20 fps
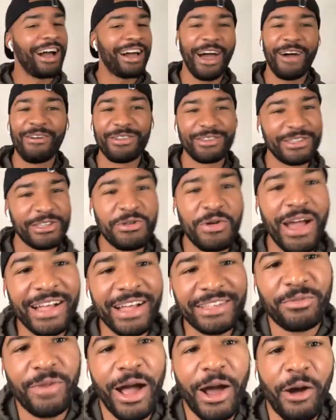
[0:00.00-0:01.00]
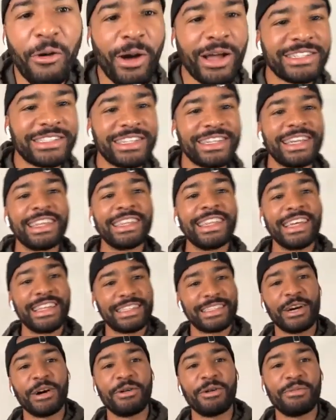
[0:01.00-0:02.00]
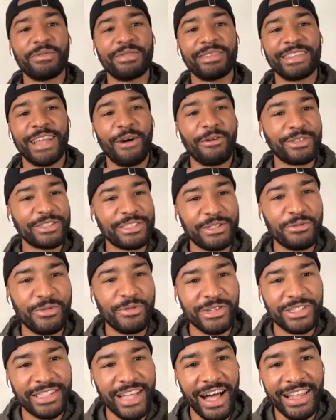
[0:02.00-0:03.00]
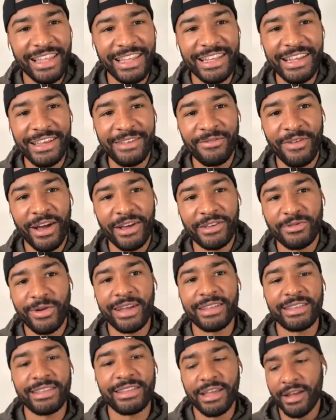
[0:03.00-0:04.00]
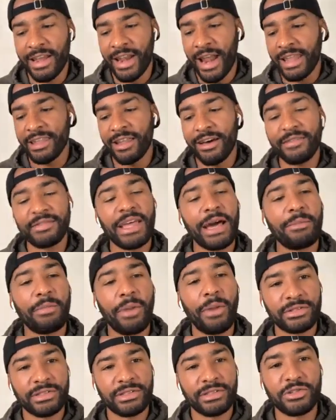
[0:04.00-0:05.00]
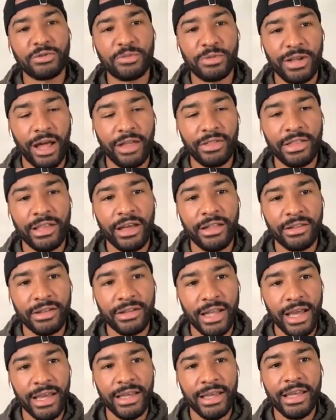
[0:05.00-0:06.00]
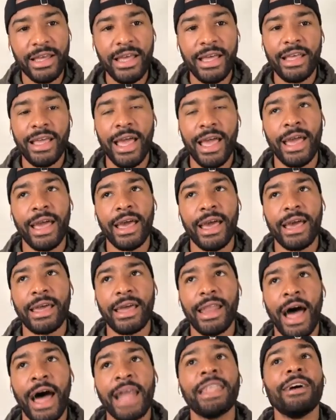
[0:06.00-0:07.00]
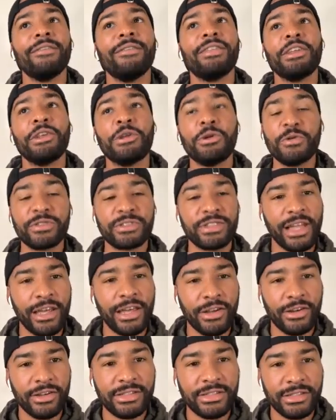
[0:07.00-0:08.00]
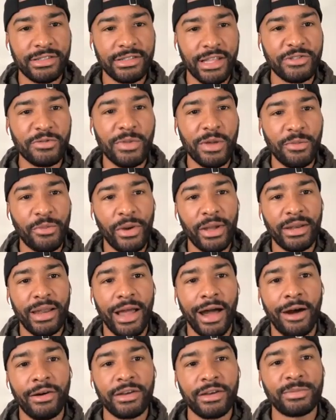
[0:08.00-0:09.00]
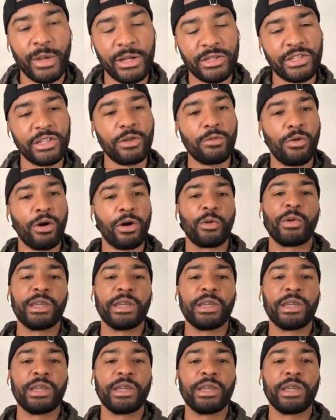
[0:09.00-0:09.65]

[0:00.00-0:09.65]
No, you answered my question and then some. That was super solid advice right there. And I love that post that you put out the other day. And I love the newsletters that you've been putting out, especially the one